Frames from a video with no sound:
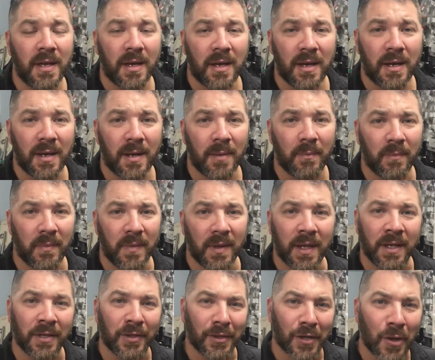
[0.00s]
In
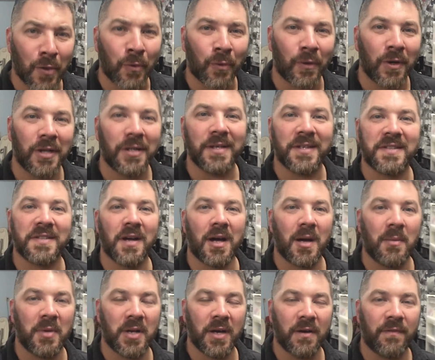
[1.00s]
the long run, it's
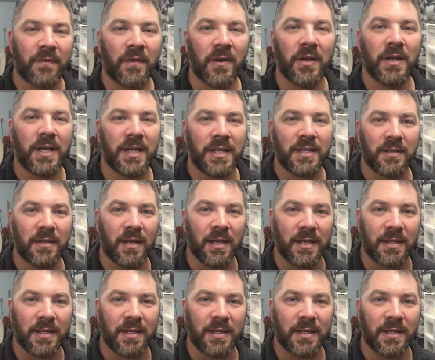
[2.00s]
not, but up front,